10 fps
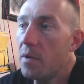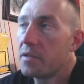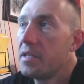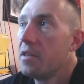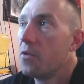
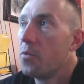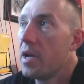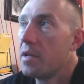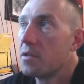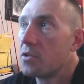bucks in the
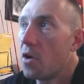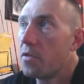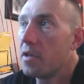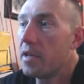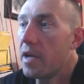red to
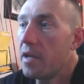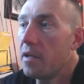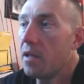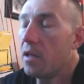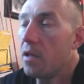start the
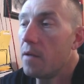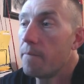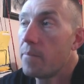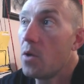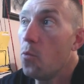day.
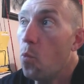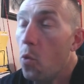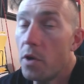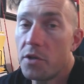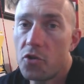
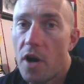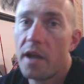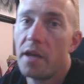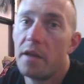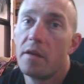One
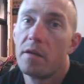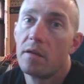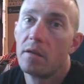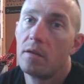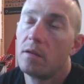trade
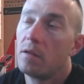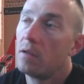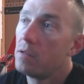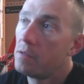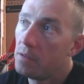
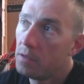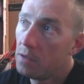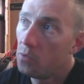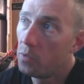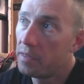
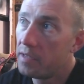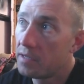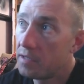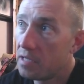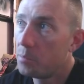with
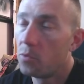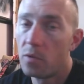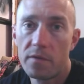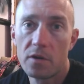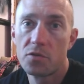this simple
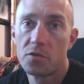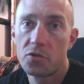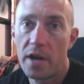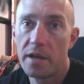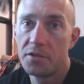reversal
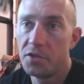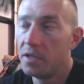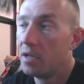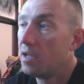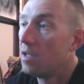
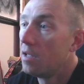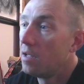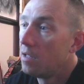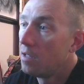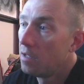strategy
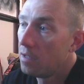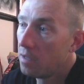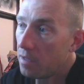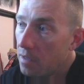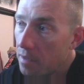
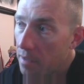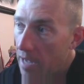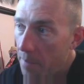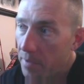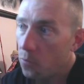
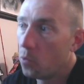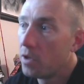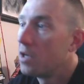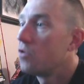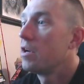got me
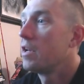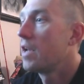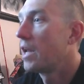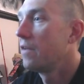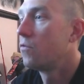
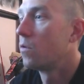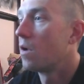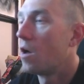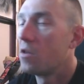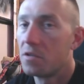
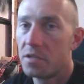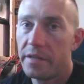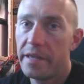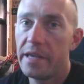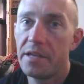
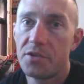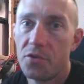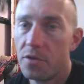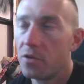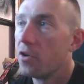$194
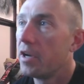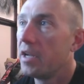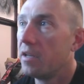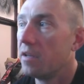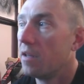into the
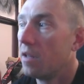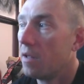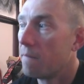green.